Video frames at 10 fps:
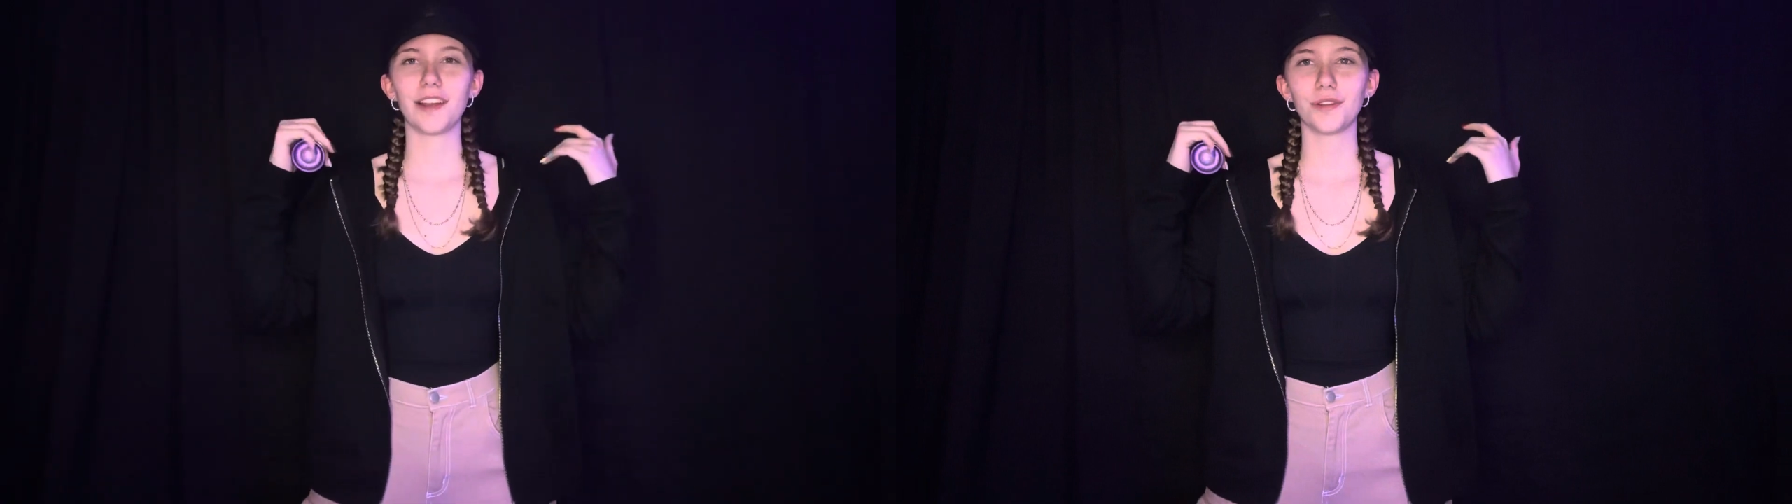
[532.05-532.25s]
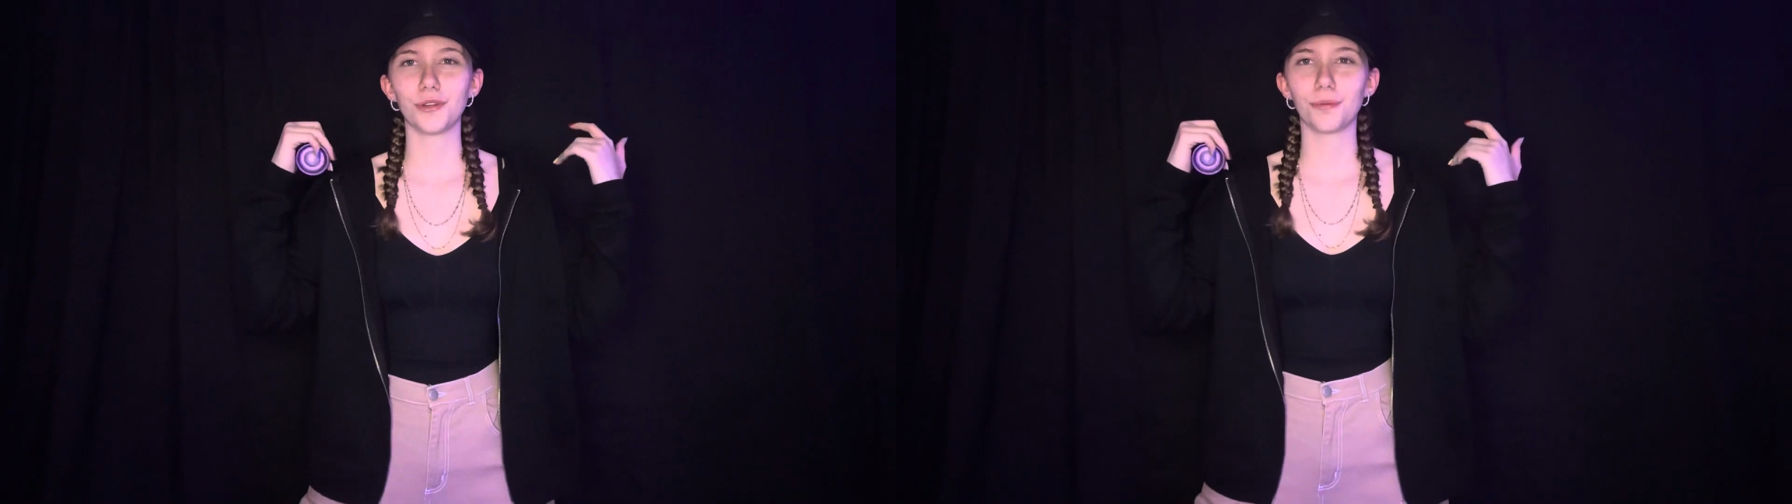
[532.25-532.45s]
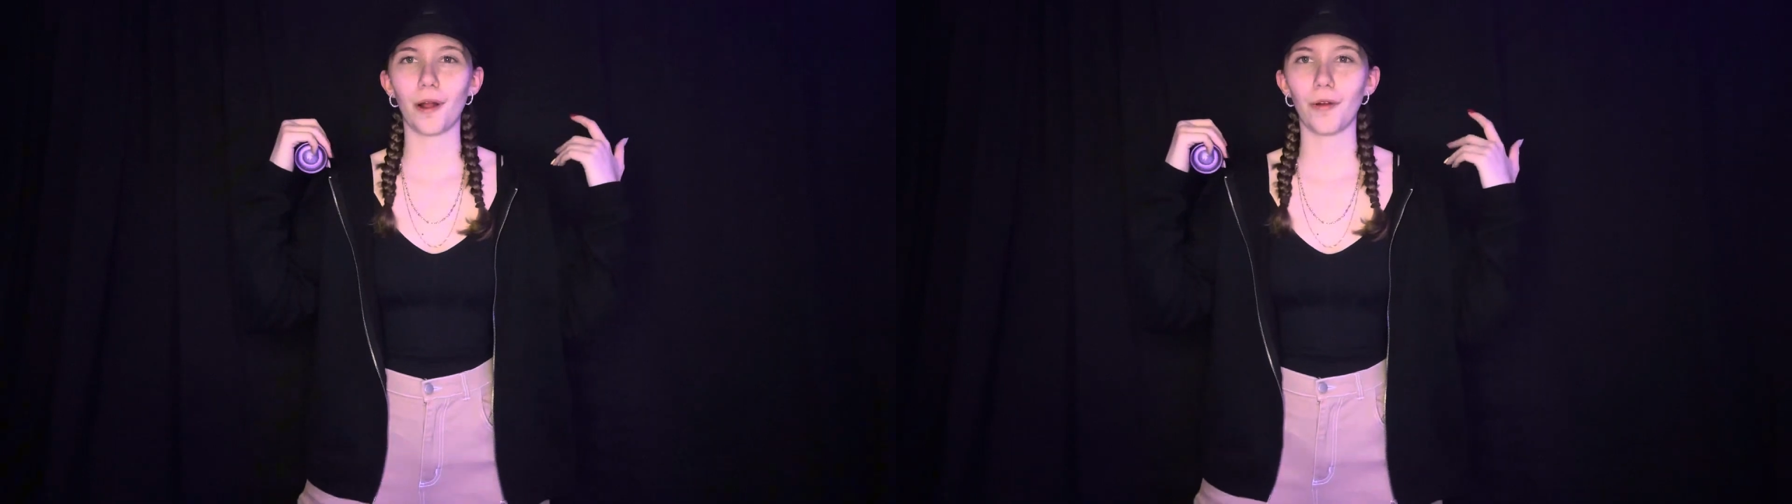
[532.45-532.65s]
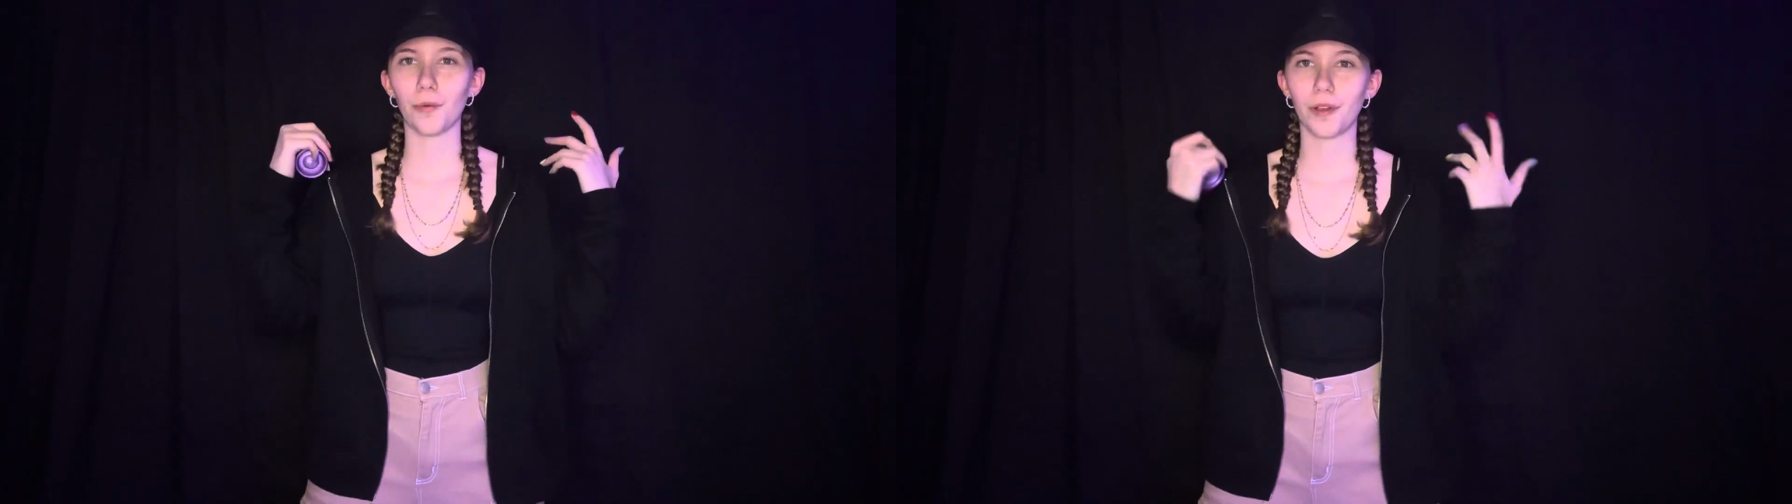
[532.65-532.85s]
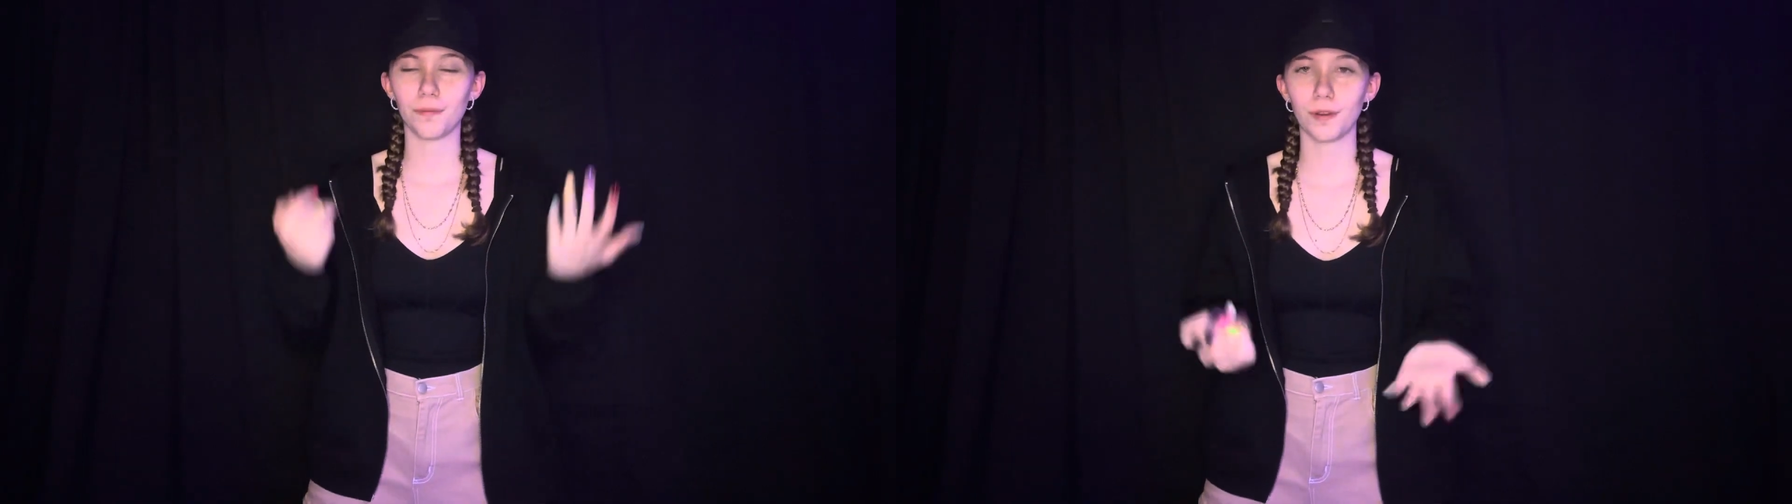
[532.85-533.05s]
to do probably
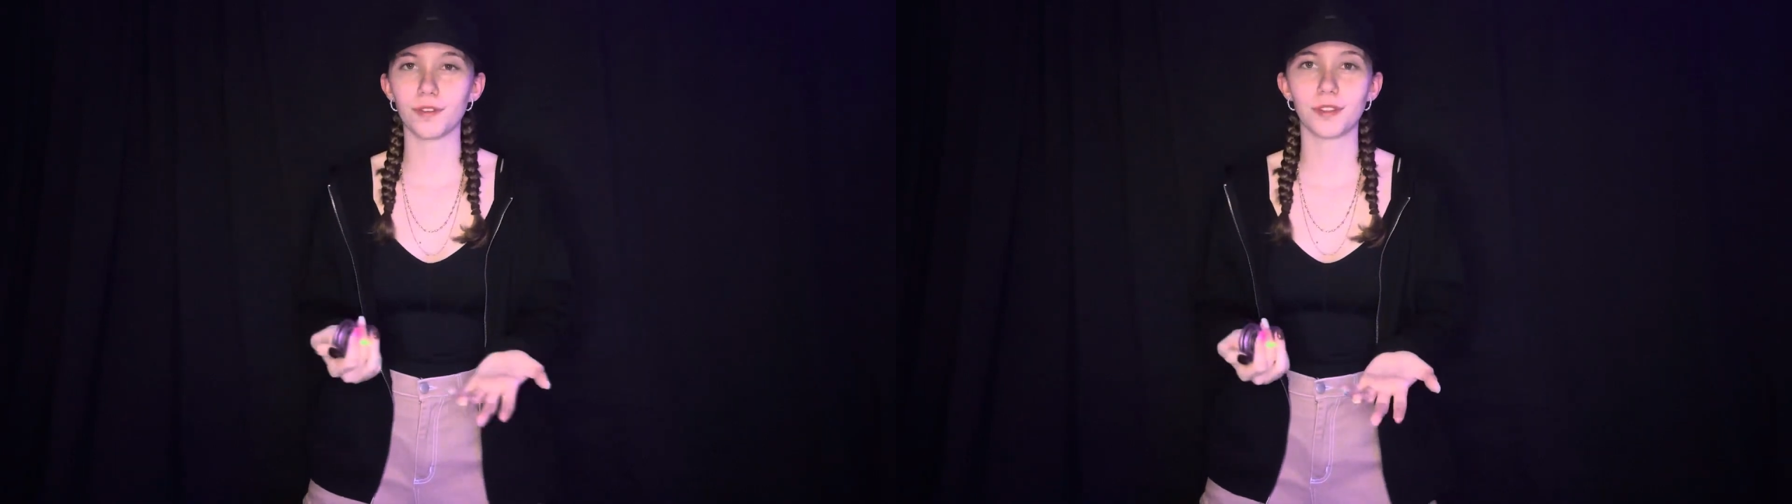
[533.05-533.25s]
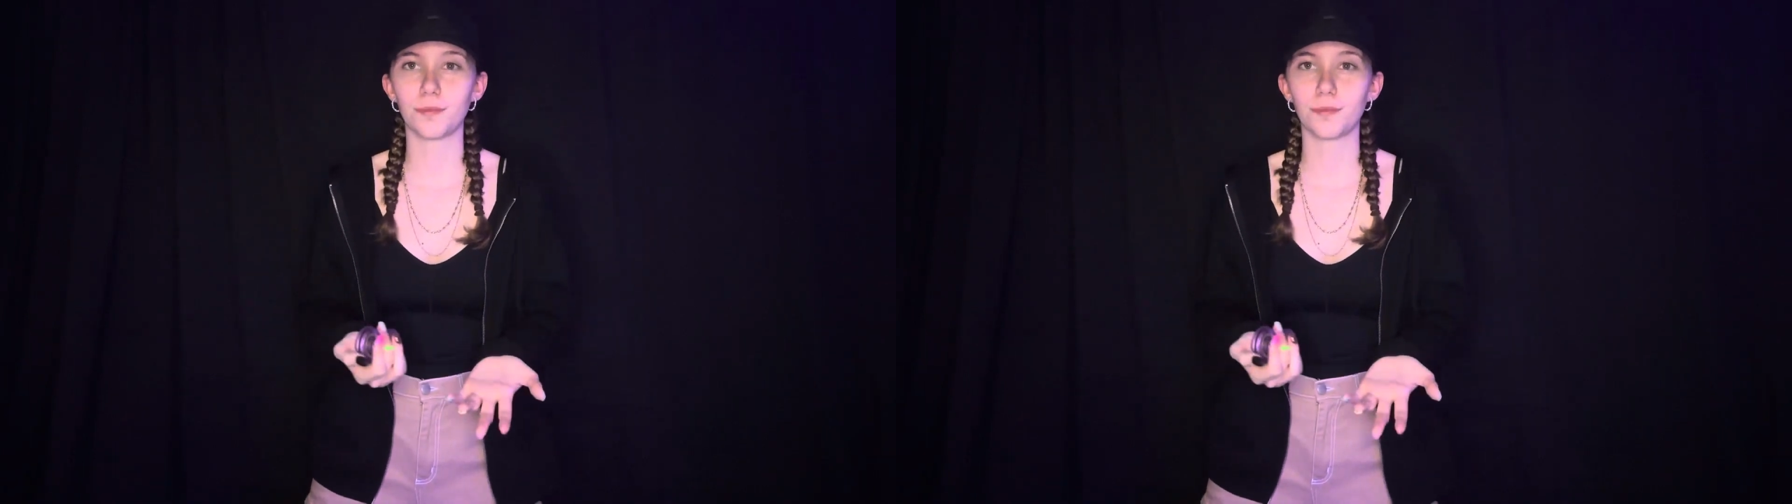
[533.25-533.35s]
one of the most